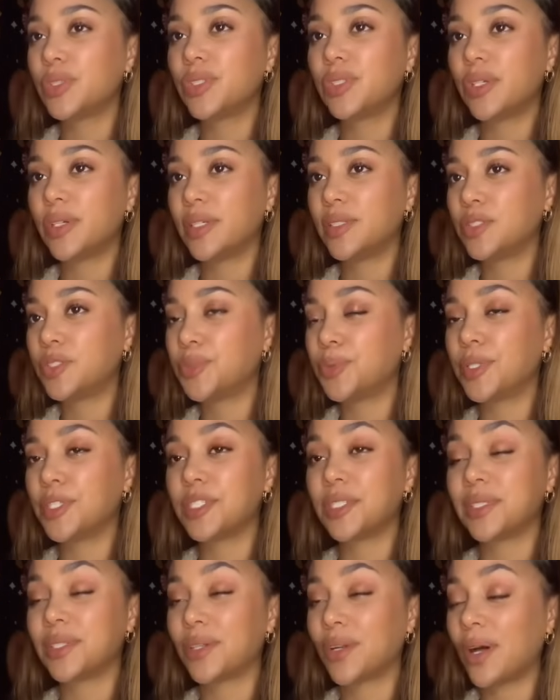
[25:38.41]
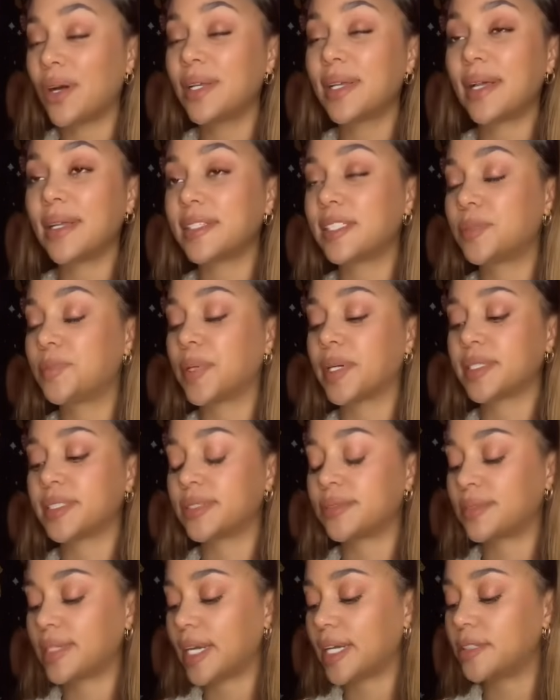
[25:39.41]
their intuition in all aspects
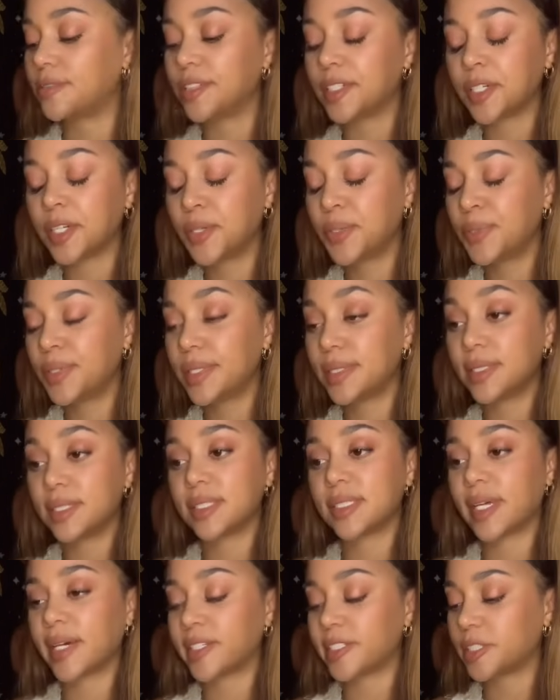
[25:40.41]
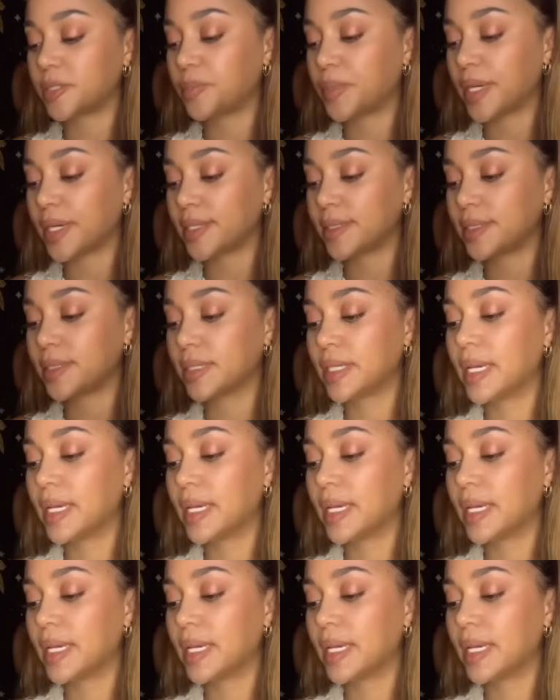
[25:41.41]
of life, including this aspect.